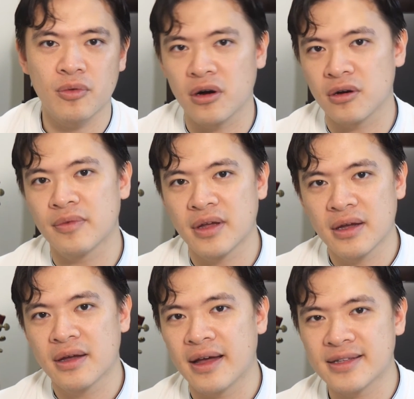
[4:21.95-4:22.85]
Well,
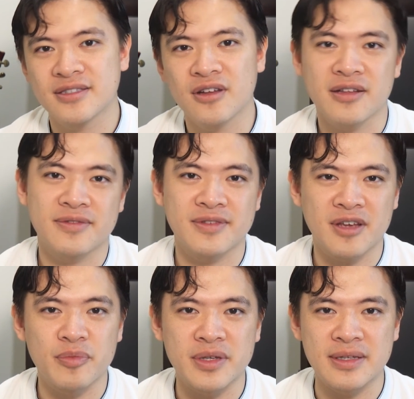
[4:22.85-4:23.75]
it's not
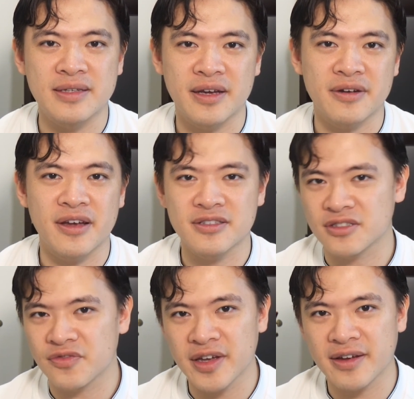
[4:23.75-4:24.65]
completely there yet.
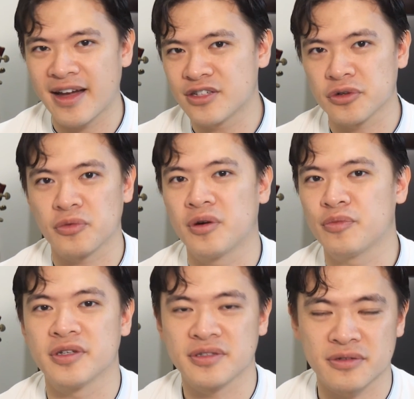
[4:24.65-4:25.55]
Just think Android
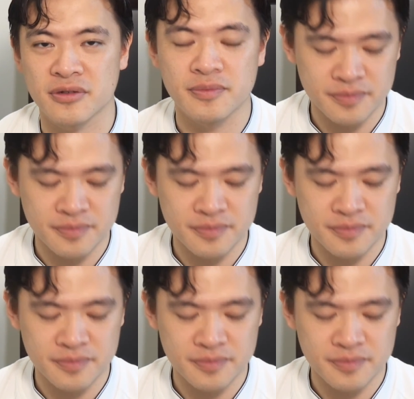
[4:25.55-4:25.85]
1.0.